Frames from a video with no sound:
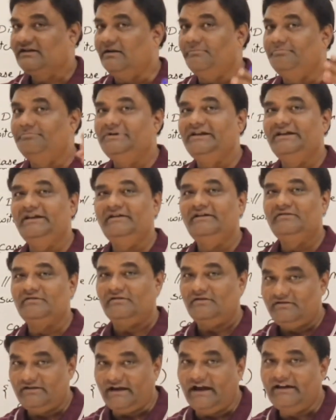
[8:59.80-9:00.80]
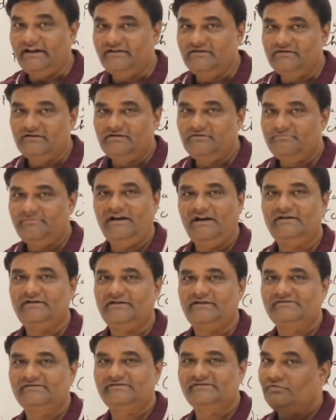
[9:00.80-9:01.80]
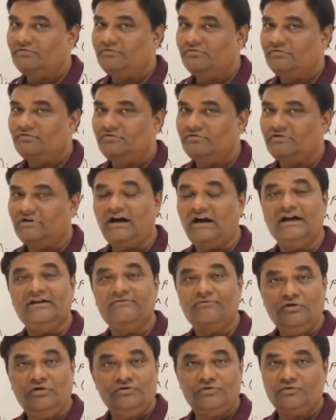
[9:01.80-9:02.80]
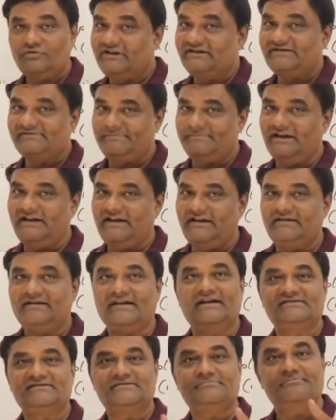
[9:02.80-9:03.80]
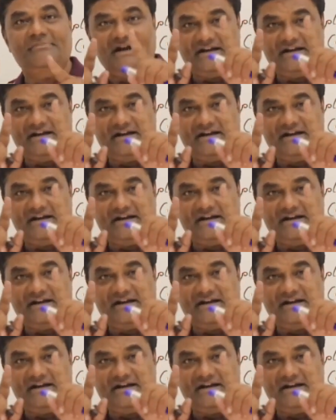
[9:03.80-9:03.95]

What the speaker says: the complete diagonal matrix. I want to display it as a